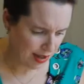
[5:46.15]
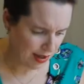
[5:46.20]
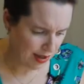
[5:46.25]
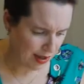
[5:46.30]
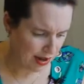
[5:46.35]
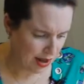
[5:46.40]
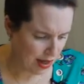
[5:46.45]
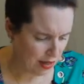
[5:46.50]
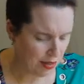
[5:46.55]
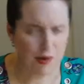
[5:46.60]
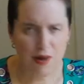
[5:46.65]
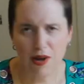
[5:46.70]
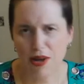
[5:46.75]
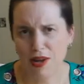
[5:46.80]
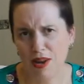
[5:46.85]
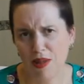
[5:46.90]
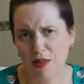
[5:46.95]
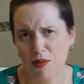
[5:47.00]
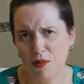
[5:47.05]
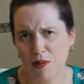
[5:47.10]

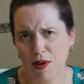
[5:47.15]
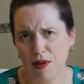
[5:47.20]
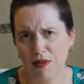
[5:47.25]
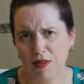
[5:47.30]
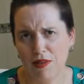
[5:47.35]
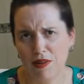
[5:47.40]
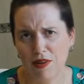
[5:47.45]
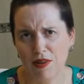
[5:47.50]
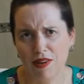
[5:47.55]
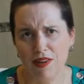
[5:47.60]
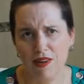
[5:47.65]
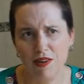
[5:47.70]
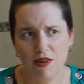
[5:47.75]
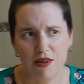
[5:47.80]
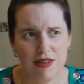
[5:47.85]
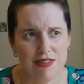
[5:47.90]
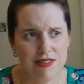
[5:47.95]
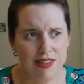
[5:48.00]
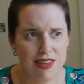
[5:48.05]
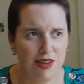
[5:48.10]
Another one that, you know,
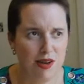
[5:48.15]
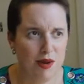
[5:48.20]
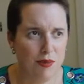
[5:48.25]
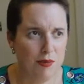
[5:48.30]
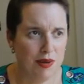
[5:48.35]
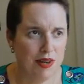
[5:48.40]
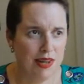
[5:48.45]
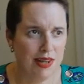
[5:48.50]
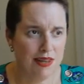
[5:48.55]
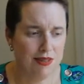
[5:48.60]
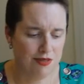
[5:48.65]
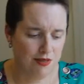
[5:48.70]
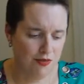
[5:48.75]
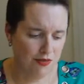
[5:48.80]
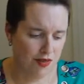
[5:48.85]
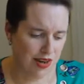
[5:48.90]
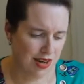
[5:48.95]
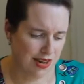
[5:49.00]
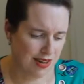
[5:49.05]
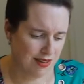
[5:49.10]
I see commonly is
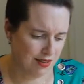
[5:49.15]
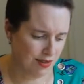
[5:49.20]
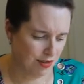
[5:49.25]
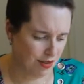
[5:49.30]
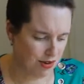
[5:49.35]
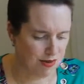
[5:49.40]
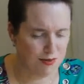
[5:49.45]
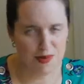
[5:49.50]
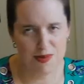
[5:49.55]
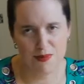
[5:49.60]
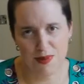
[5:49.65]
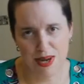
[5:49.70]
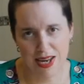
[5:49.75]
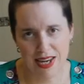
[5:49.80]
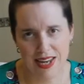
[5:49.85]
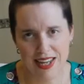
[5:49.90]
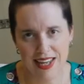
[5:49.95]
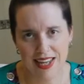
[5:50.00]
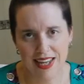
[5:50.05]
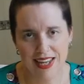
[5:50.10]
funniest Christmas
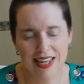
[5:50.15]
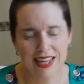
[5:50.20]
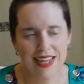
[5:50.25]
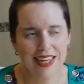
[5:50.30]
beanie.